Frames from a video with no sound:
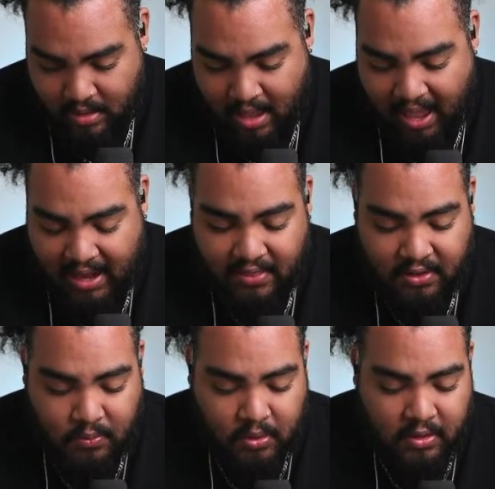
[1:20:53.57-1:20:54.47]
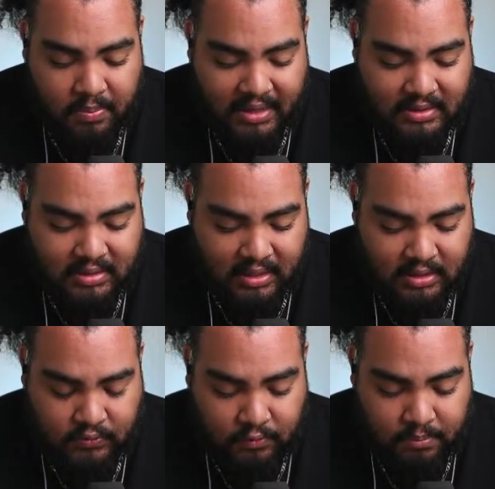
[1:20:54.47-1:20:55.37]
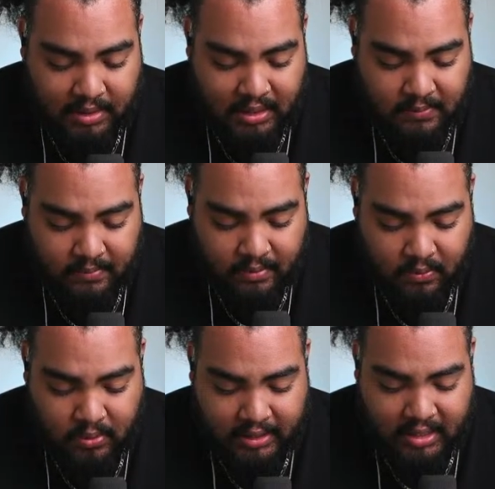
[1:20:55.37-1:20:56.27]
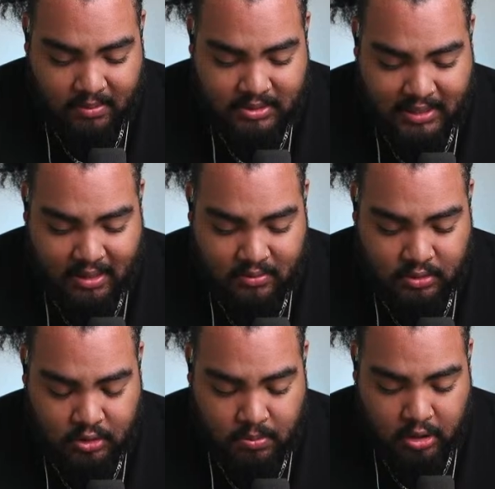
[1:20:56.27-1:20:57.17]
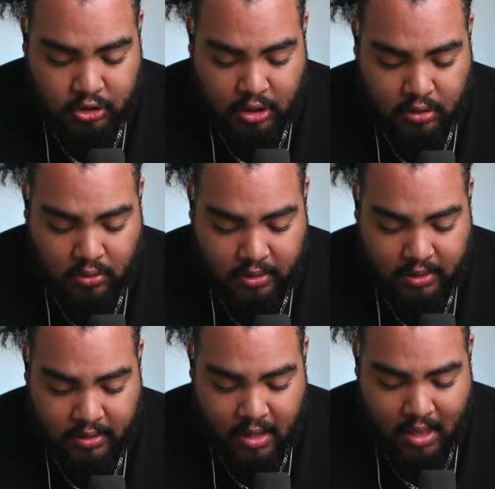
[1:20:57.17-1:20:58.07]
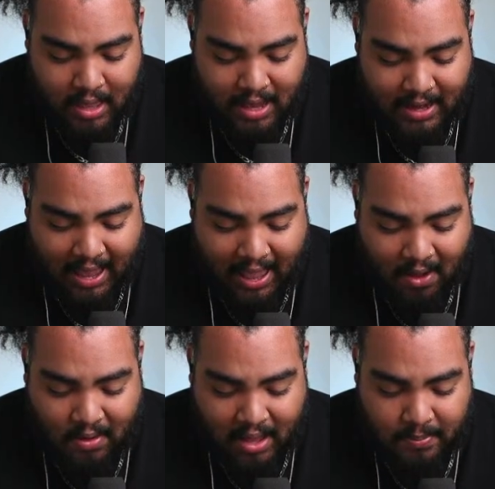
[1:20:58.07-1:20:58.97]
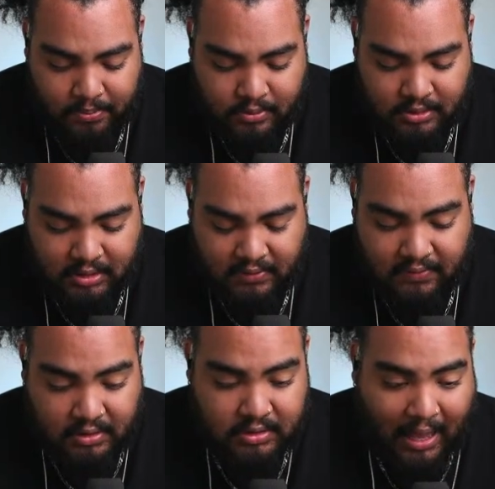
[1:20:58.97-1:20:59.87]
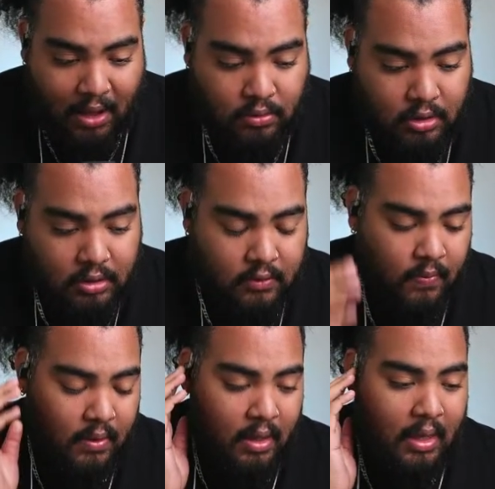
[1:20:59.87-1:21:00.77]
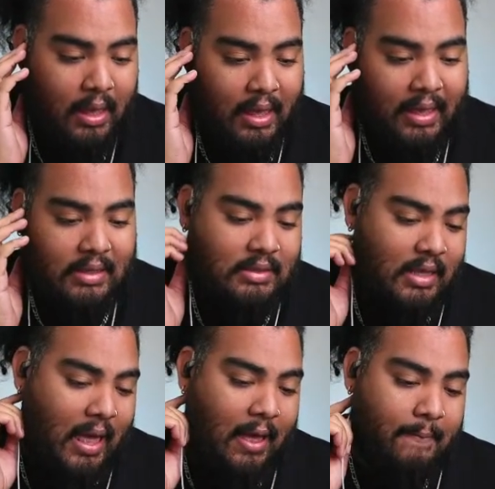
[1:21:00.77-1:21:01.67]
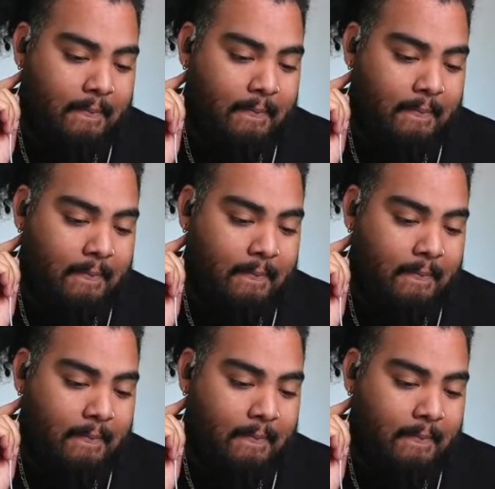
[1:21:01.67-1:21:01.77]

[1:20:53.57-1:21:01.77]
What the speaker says: And I think one of the biggest things for me when it comes down to Marshawn Lloyd and how I perceive his outlook is that